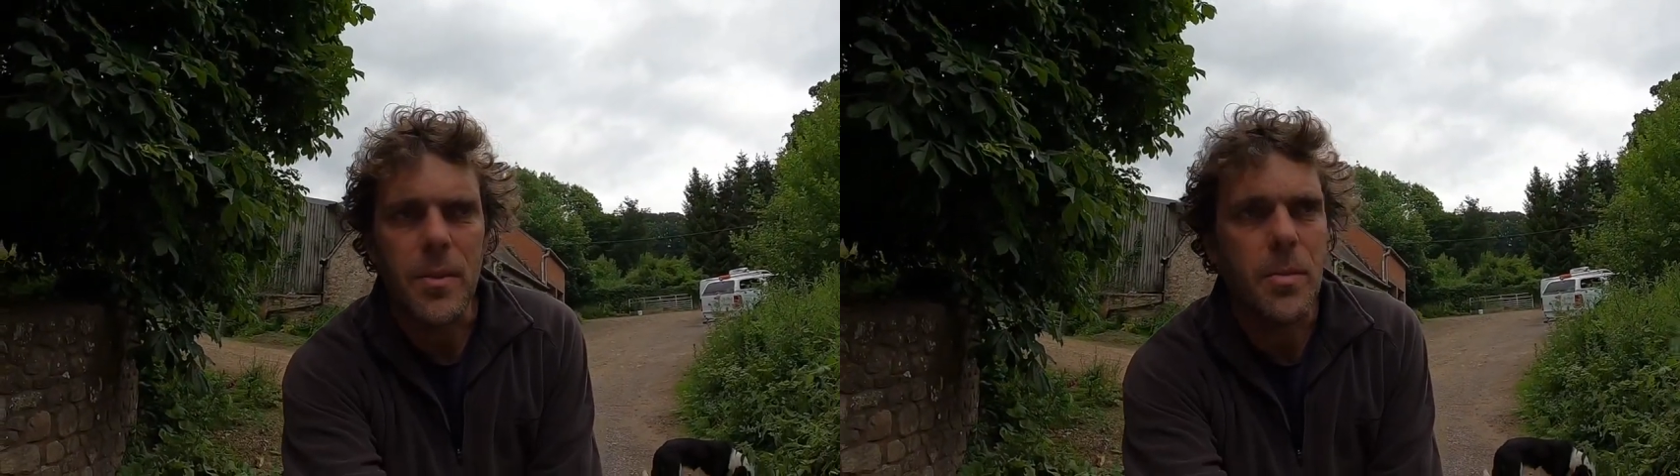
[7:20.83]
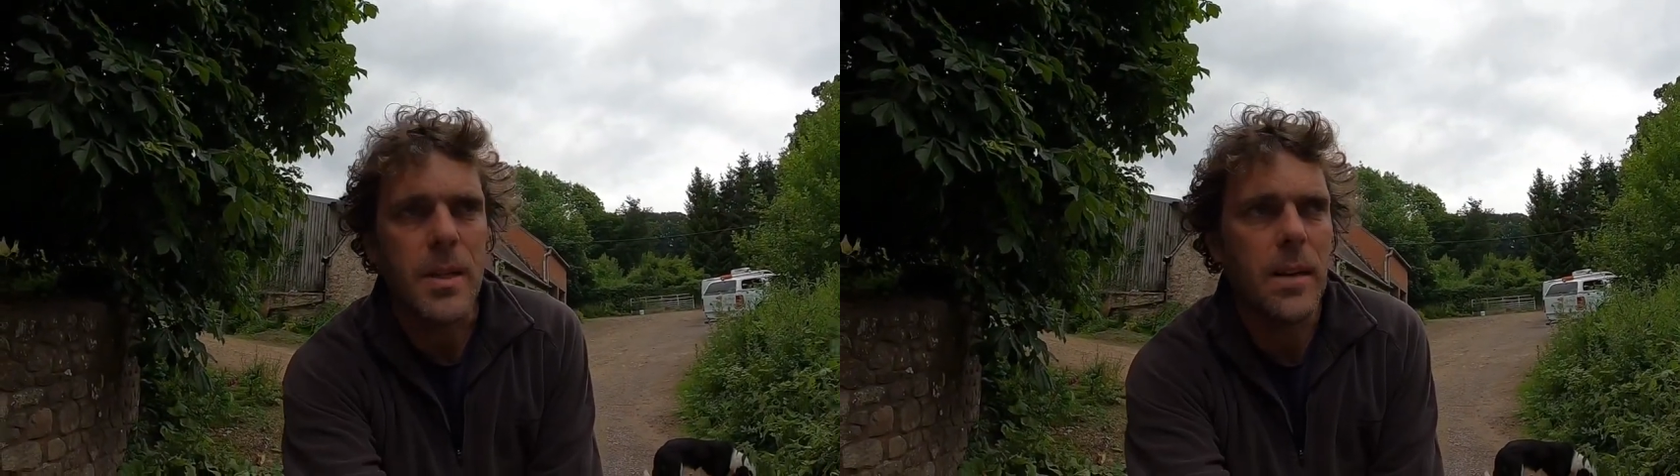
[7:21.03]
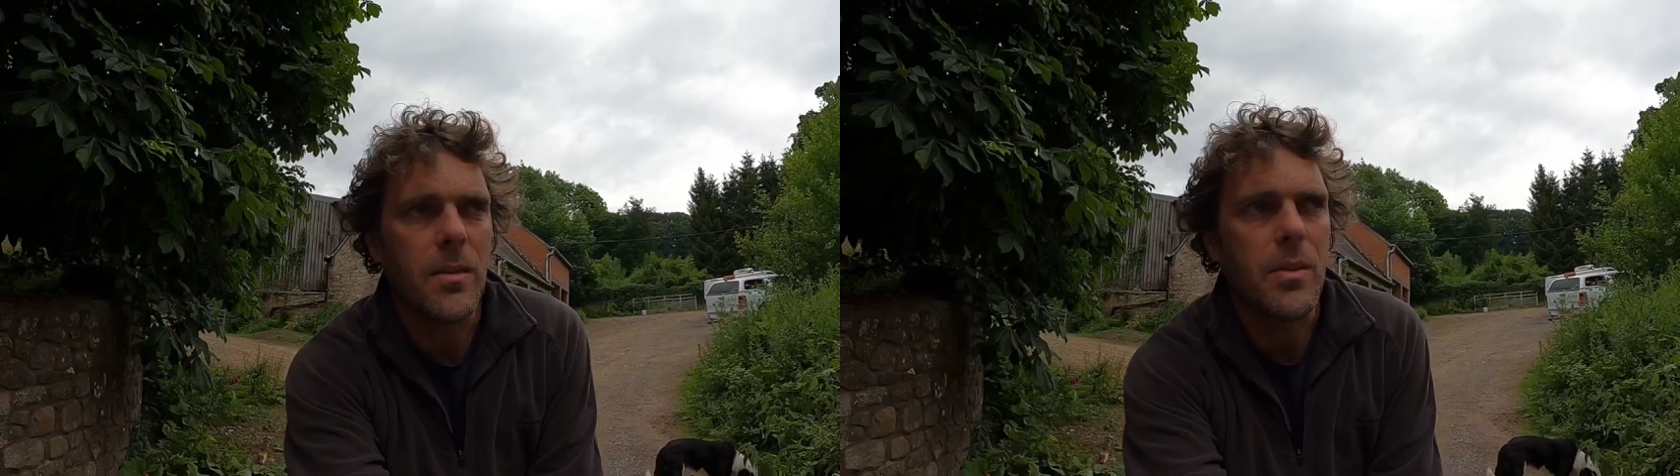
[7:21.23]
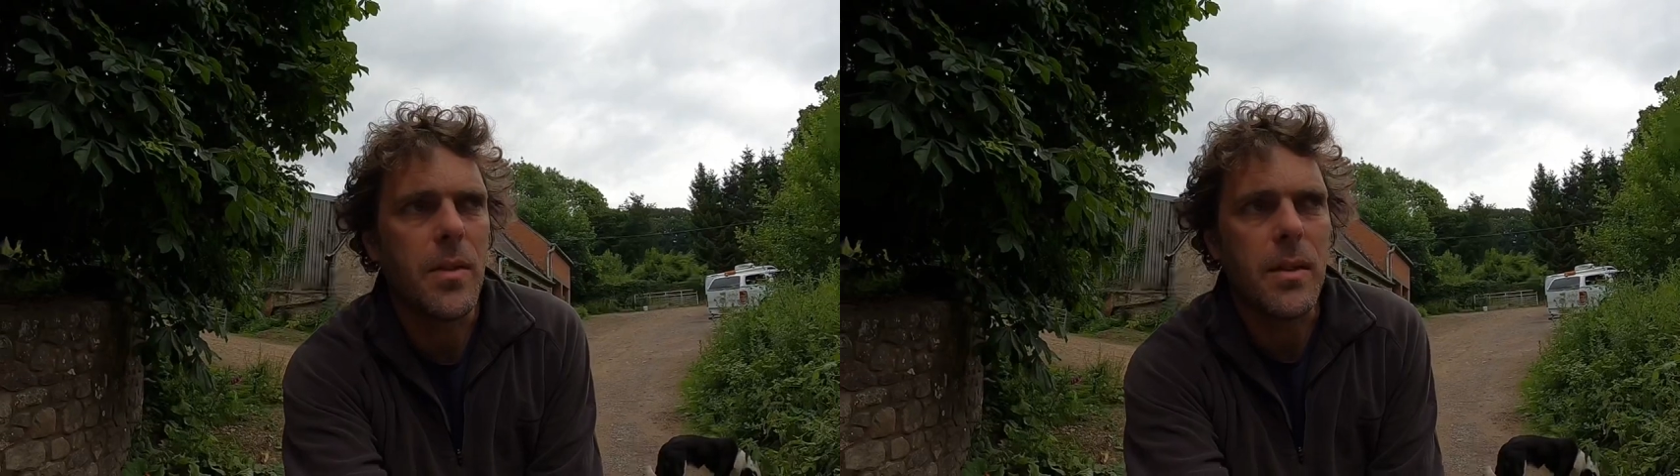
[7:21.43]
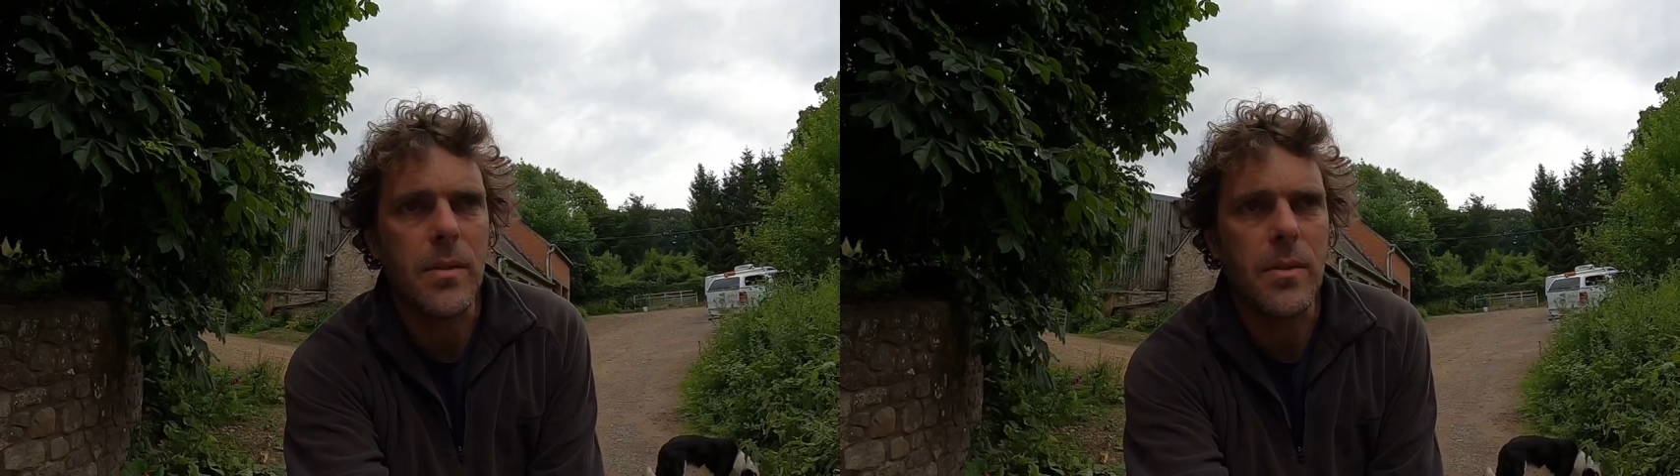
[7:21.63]
someone else who
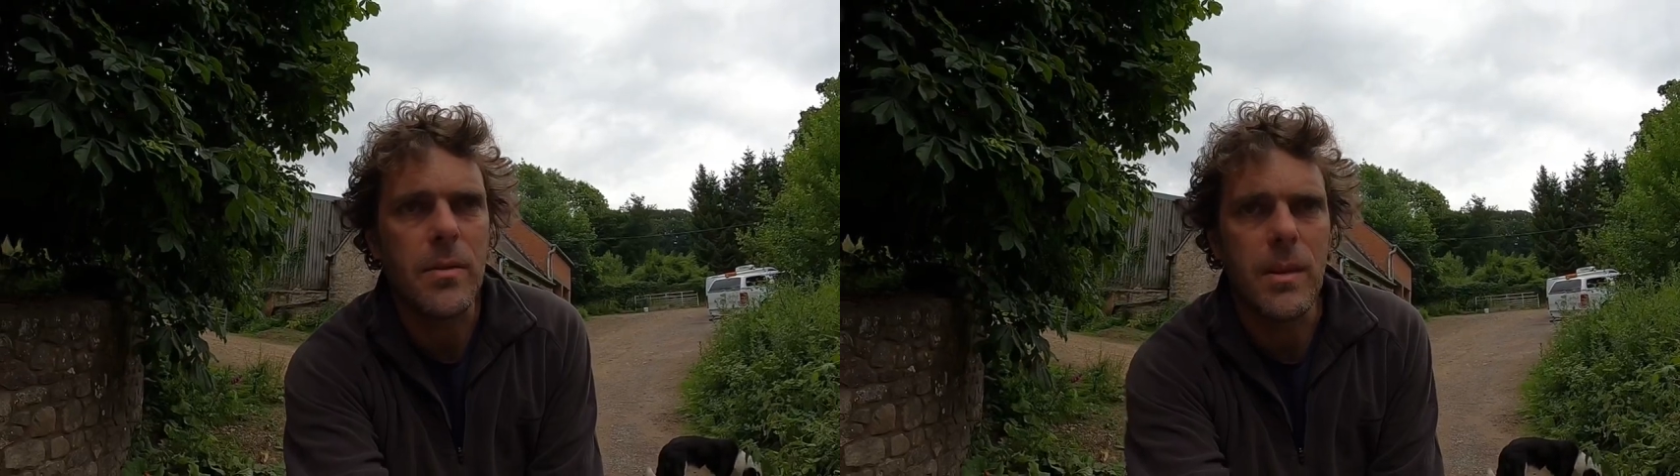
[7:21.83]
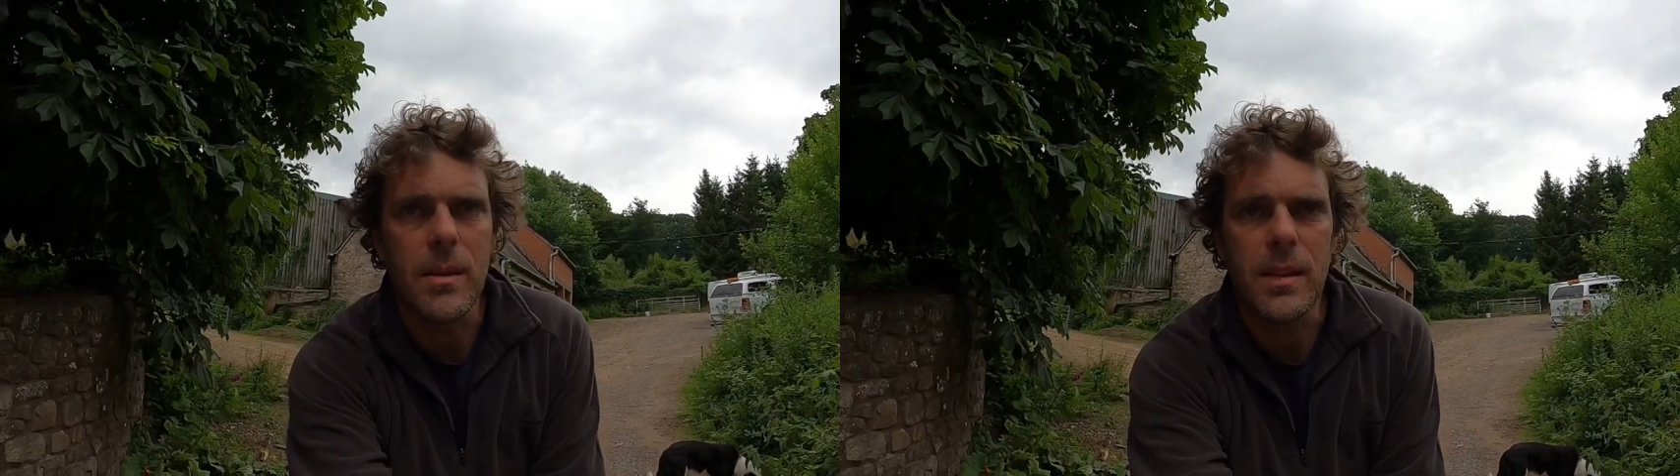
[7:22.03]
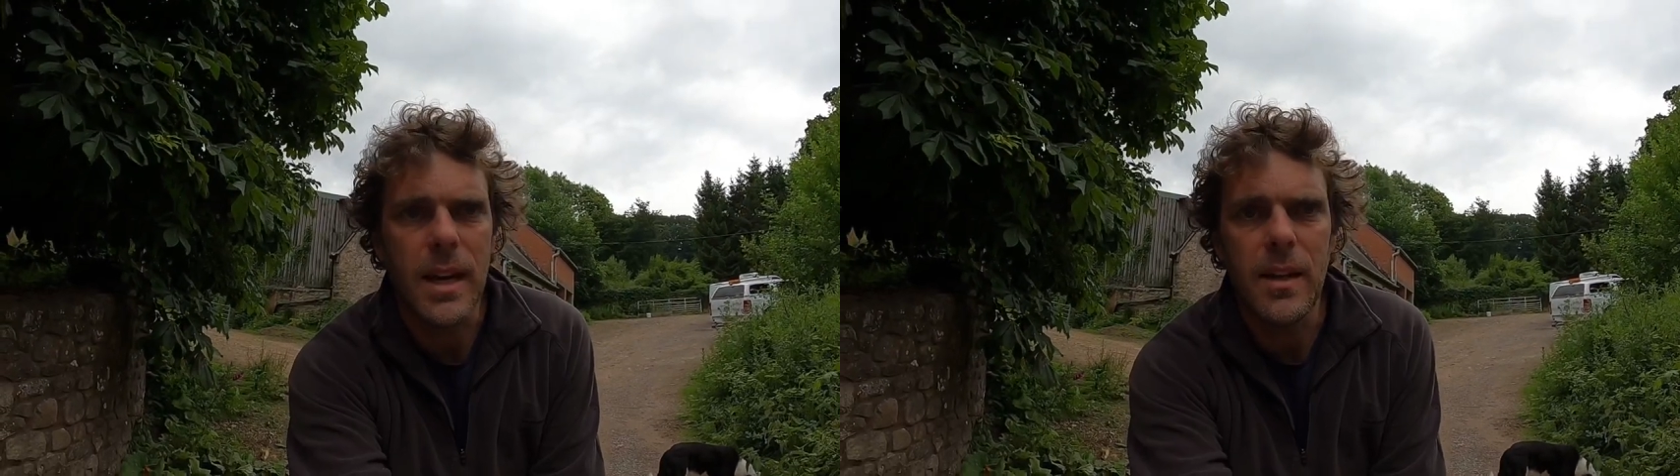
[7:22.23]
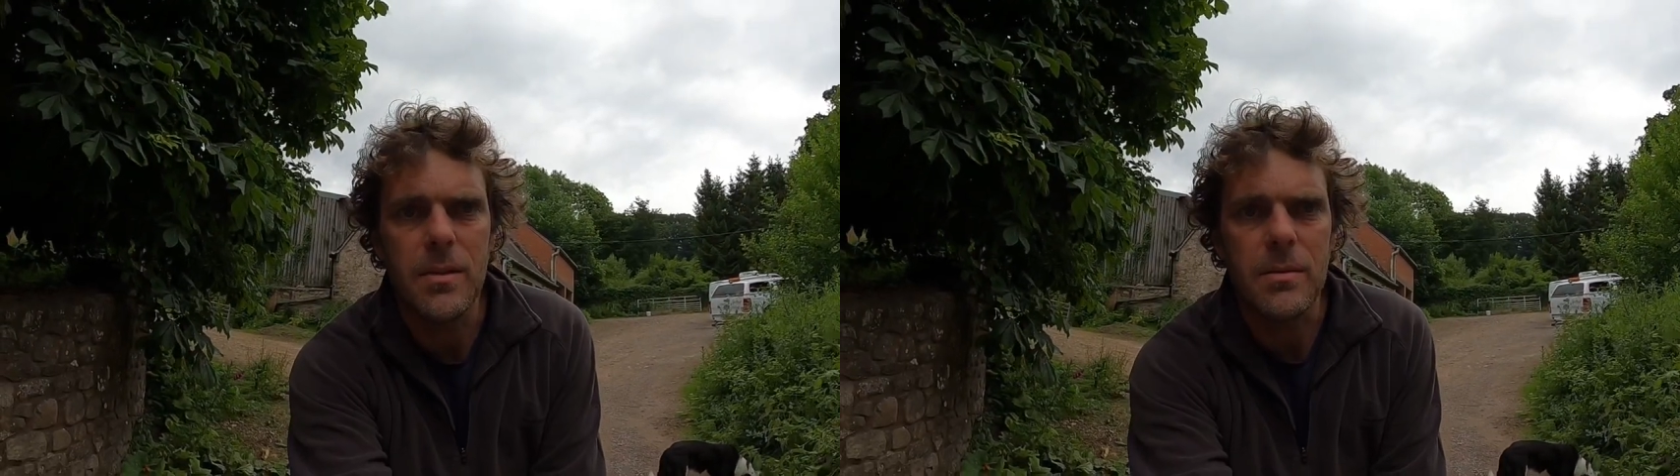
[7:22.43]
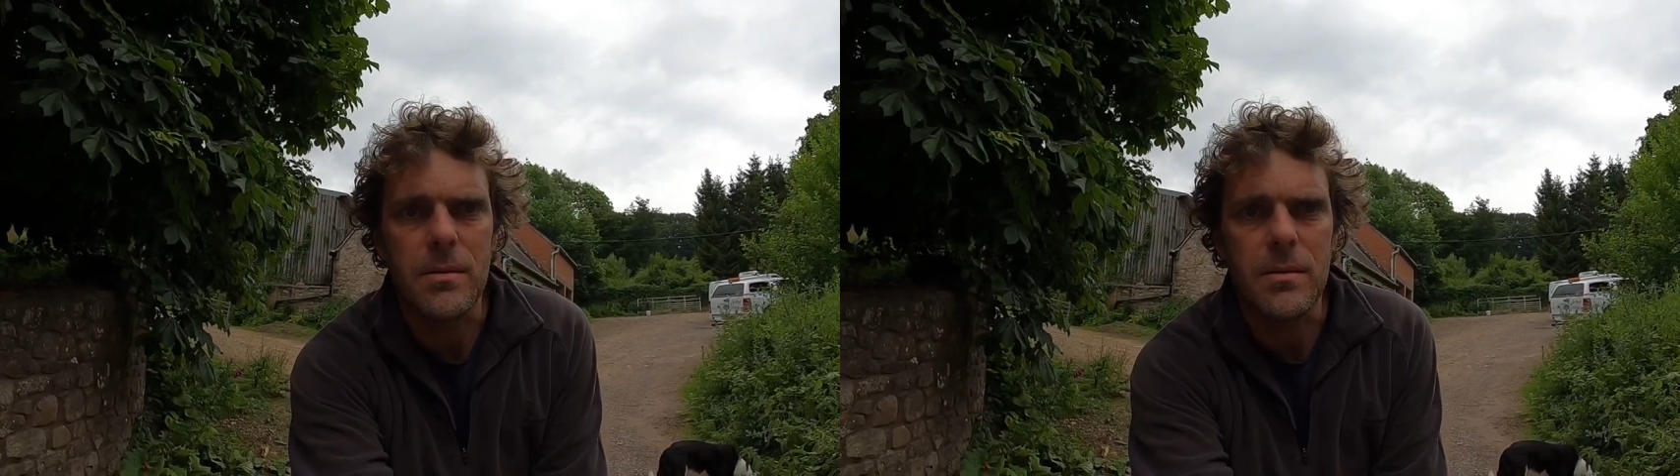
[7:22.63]
says that their